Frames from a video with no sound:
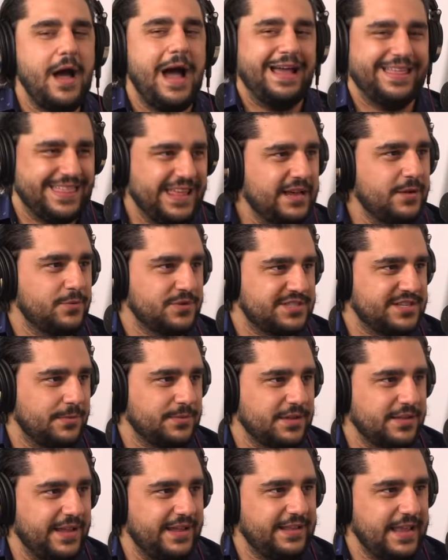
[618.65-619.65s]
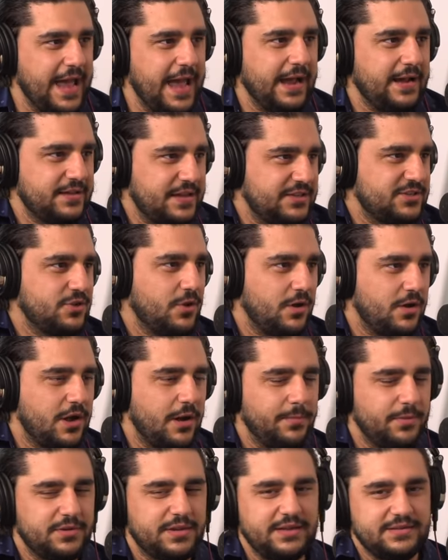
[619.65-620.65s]
I think it was something like that because I saw a
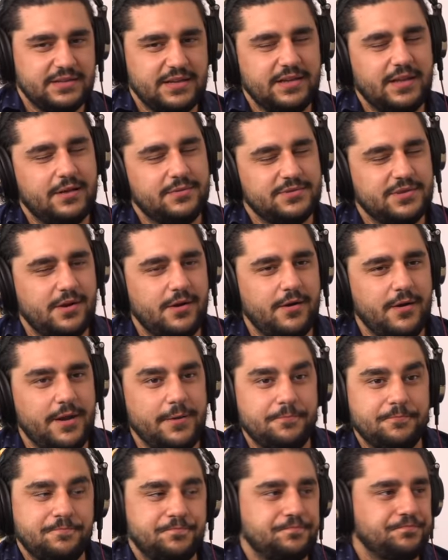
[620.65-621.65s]
couple things like that. I was like, all right.